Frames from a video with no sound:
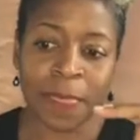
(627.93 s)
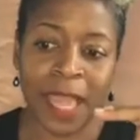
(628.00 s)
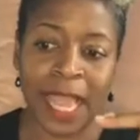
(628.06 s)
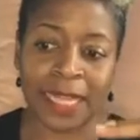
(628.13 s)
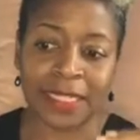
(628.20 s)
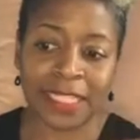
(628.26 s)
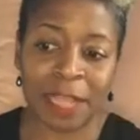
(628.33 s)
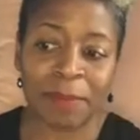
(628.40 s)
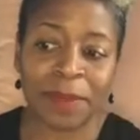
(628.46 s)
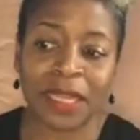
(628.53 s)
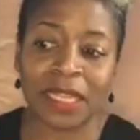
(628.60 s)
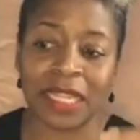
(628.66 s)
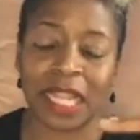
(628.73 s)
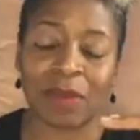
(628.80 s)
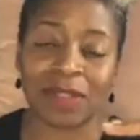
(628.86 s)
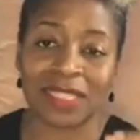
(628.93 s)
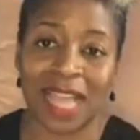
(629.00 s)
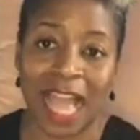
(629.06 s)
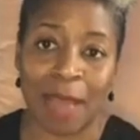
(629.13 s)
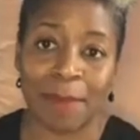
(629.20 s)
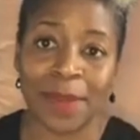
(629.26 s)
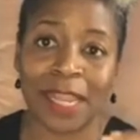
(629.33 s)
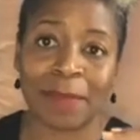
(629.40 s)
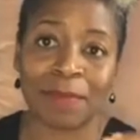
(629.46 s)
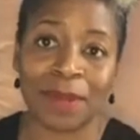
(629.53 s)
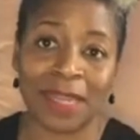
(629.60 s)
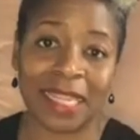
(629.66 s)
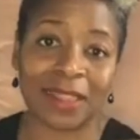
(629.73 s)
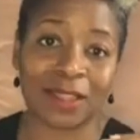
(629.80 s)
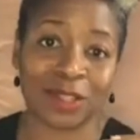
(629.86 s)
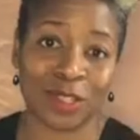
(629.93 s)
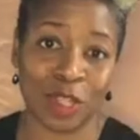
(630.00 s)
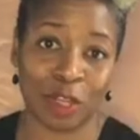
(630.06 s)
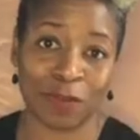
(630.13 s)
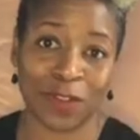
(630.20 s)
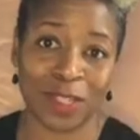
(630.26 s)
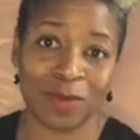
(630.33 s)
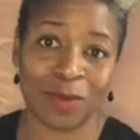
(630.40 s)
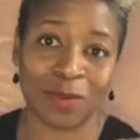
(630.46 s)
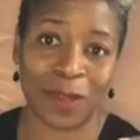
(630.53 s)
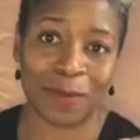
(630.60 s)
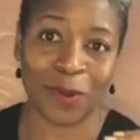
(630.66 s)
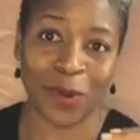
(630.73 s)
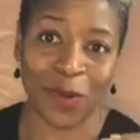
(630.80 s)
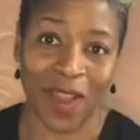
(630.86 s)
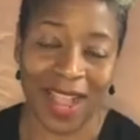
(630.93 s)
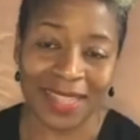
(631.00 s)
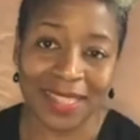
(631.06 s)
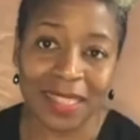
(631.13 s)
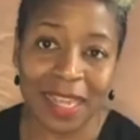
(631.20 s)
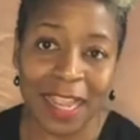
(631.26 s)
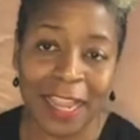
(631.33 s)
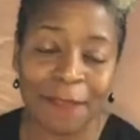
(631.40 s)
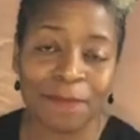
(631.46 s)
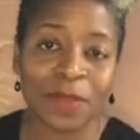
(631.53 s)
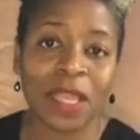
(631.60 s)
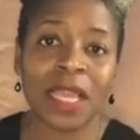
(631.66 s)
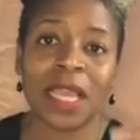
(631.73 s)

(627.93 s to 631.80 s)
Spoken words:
And typically what's happening beneath the surface when we procrastinate